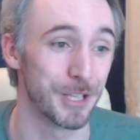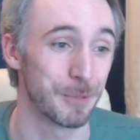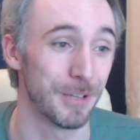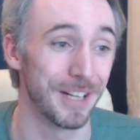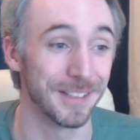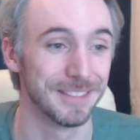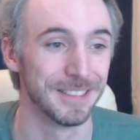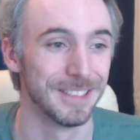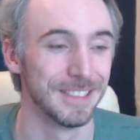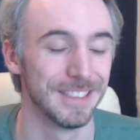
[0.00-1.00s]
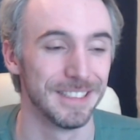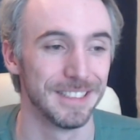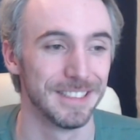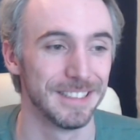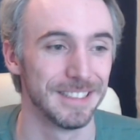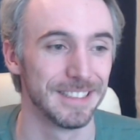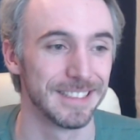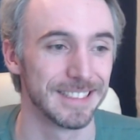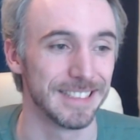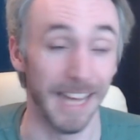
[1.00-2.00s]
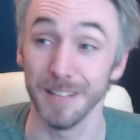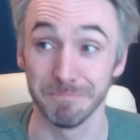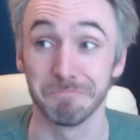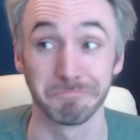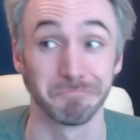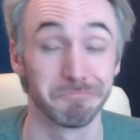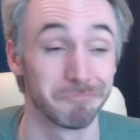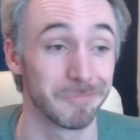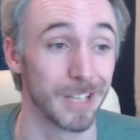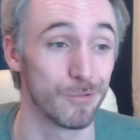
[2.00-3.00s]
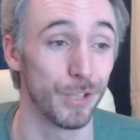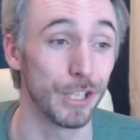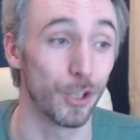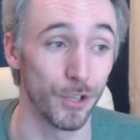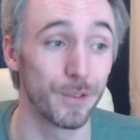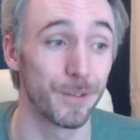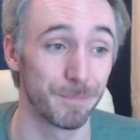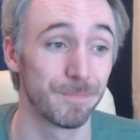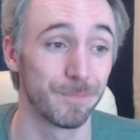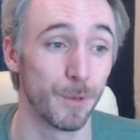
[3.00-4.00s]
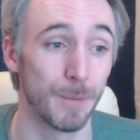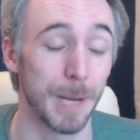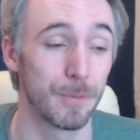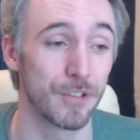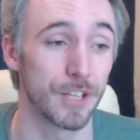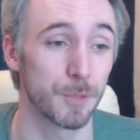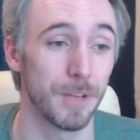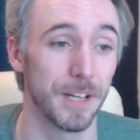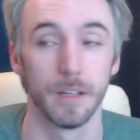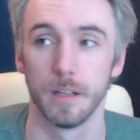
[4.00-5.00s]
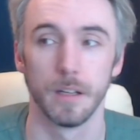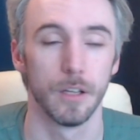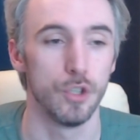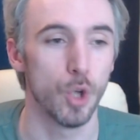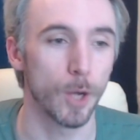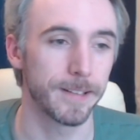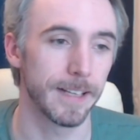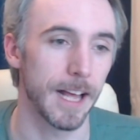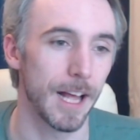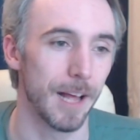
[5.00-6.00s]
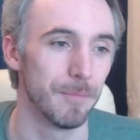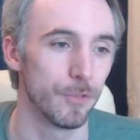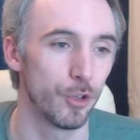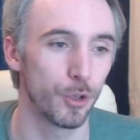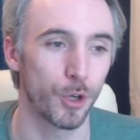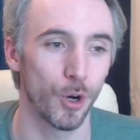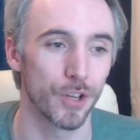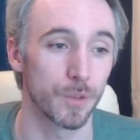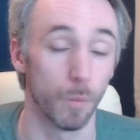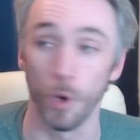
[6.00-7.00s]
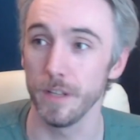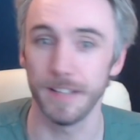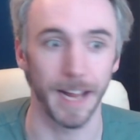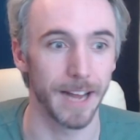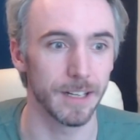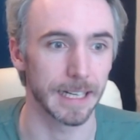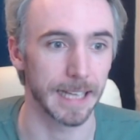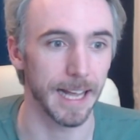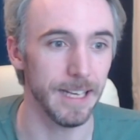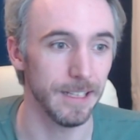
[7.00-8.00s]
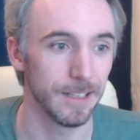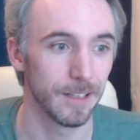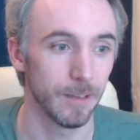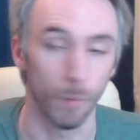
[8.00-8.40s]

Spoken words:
Planet. Yeah, that's really good with Map to Treasure Planet. Nottingham, 2 cost, 1 to enter again? What?